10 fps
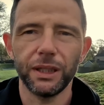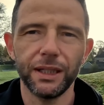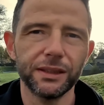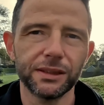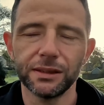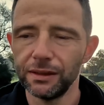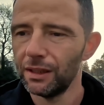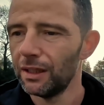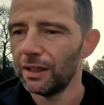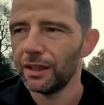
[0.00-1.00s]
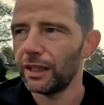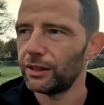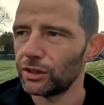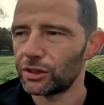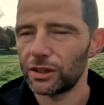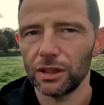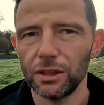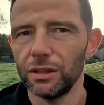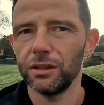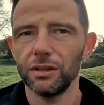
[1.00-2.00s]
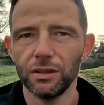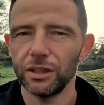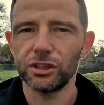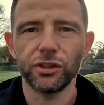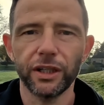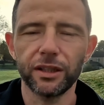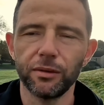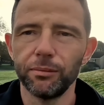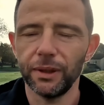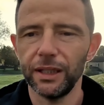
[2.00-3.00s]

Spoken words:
my legs. The strength in